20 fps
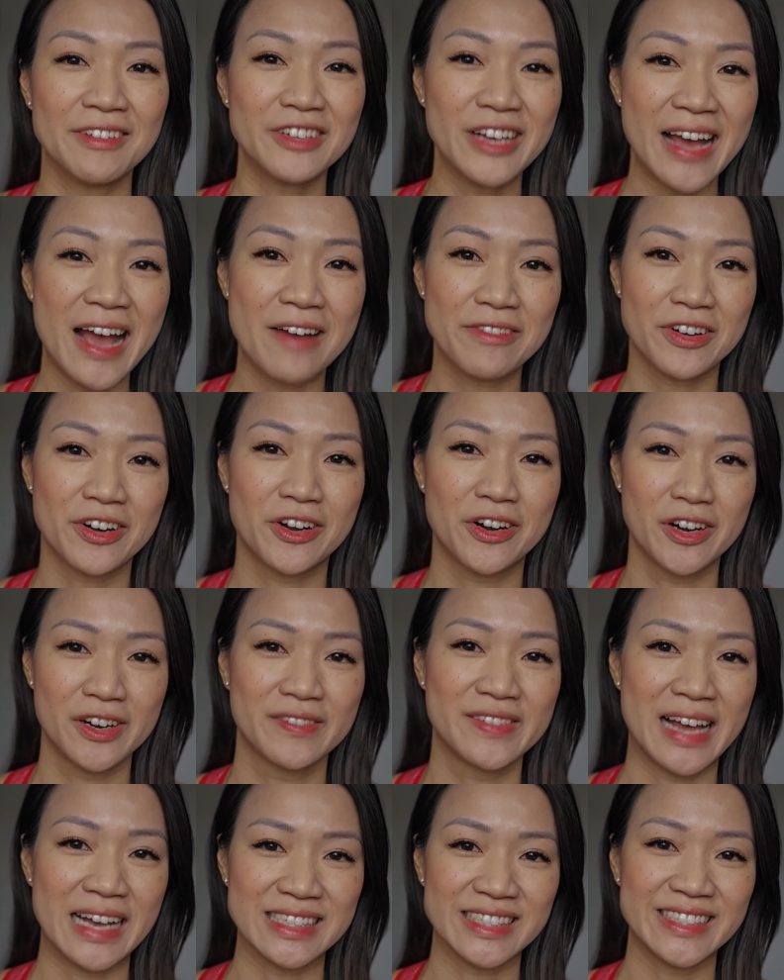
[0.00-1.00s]
you ever heard
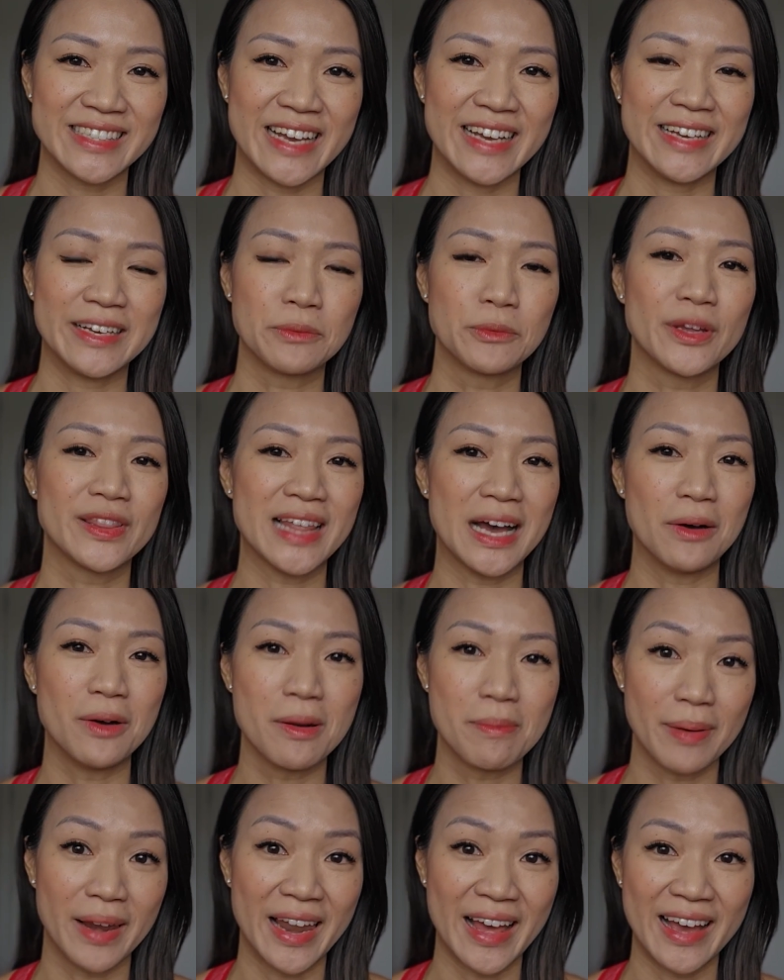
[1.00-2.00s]
of that saying, without
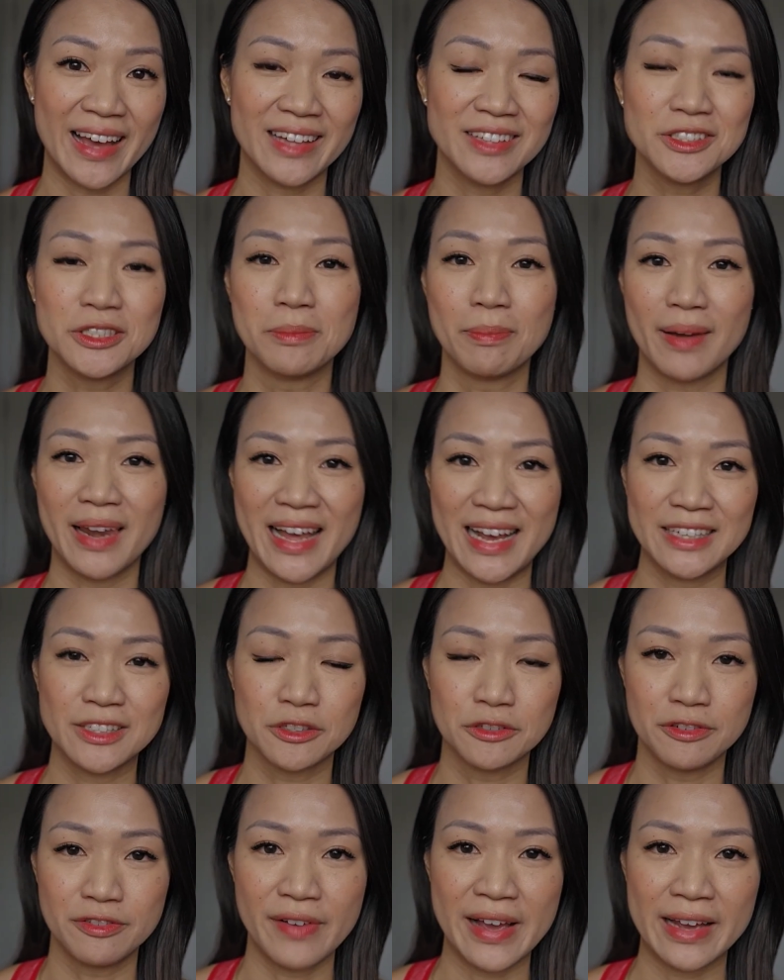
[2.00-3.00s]
a plan, you plan
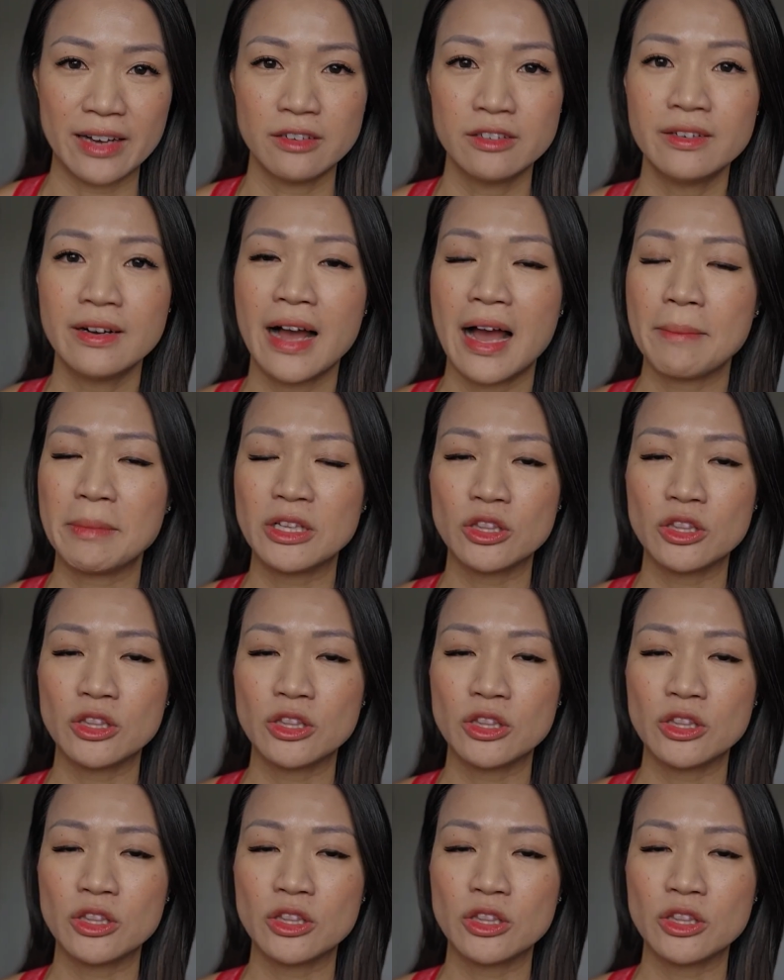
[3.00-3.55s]
to fail?